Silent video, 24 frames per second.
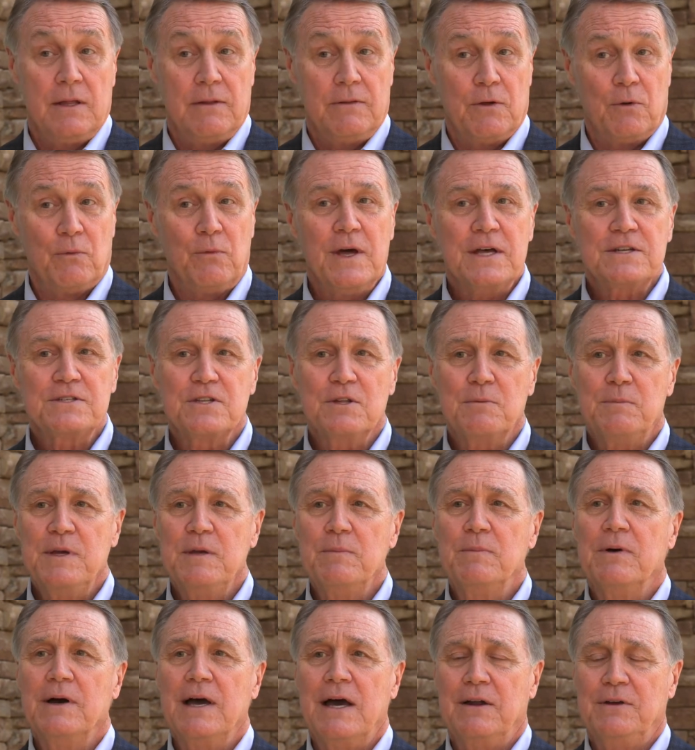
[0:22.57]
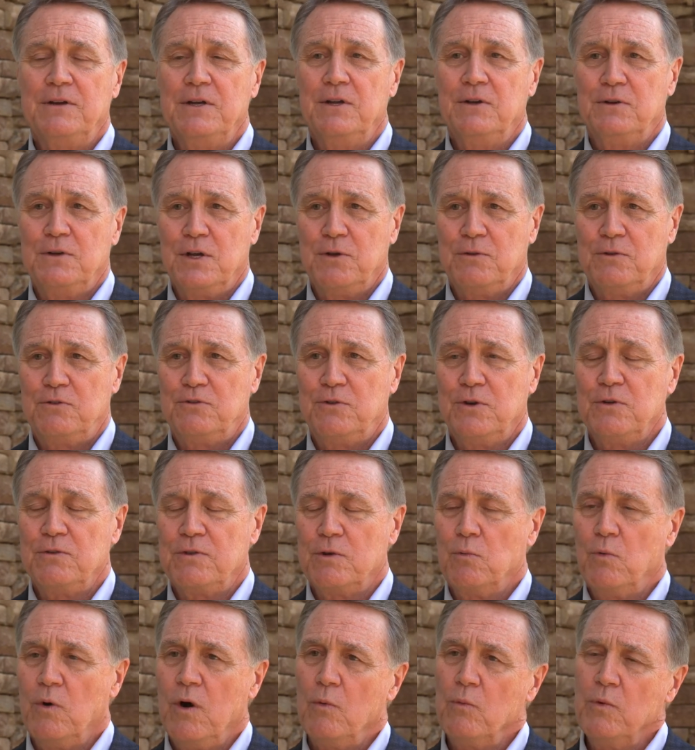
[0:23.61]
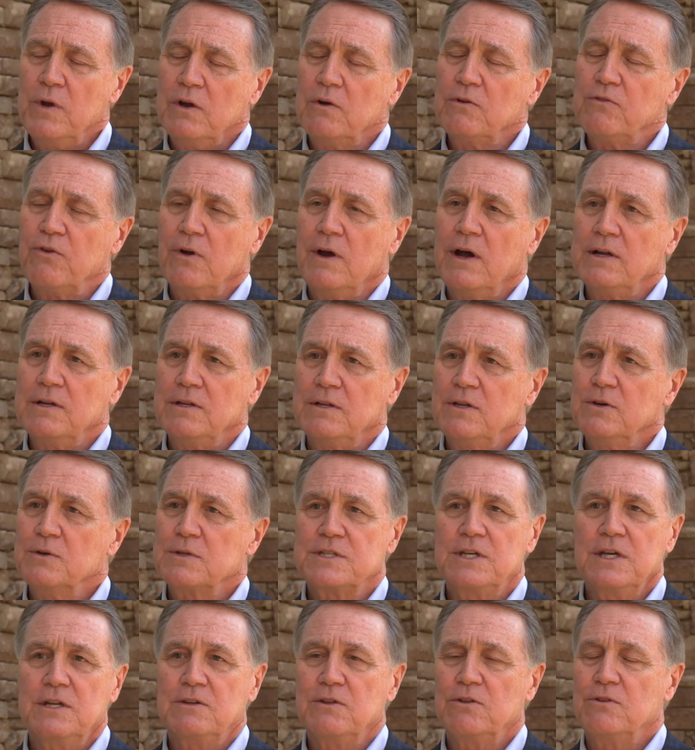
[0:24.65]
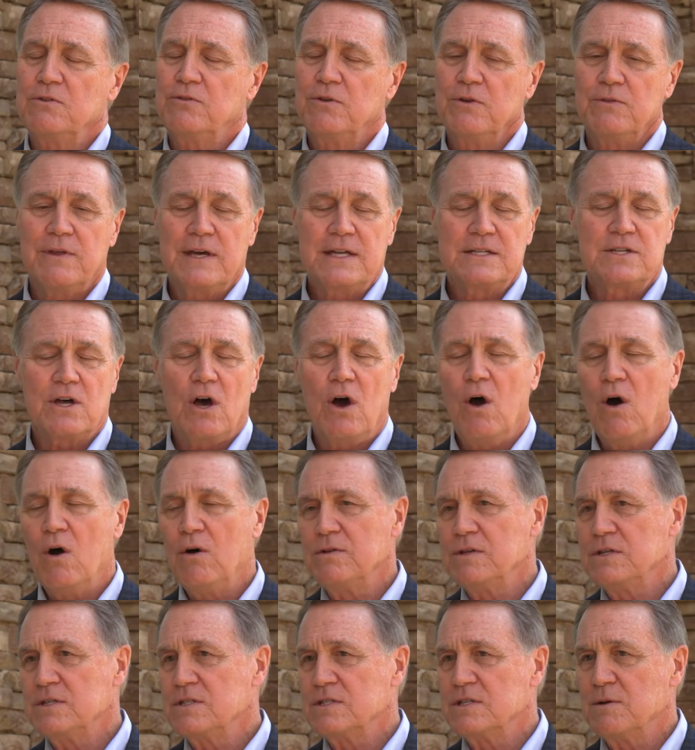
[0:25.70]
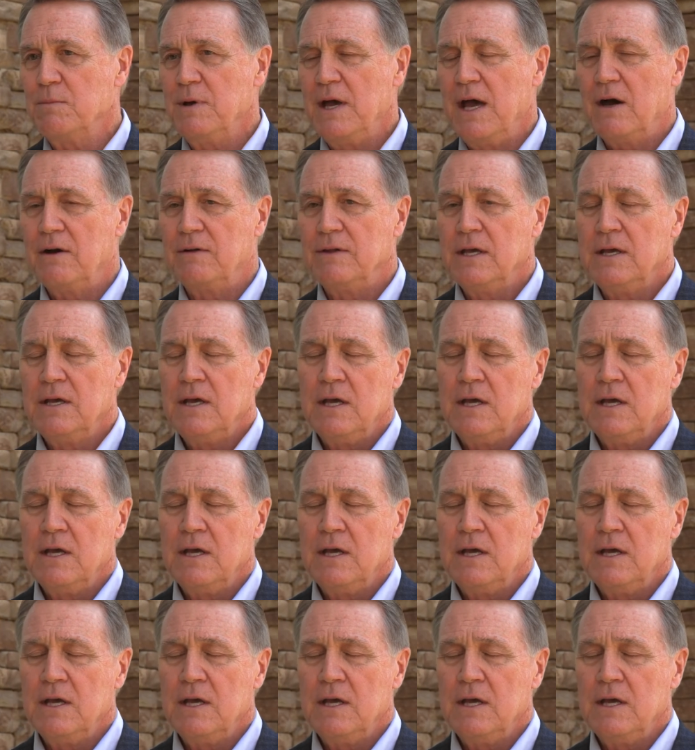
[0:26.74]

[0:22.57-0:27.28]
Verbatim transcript: The rest of the people out here know the truth, and what we are trying to do is get to the truth. That's all this is about.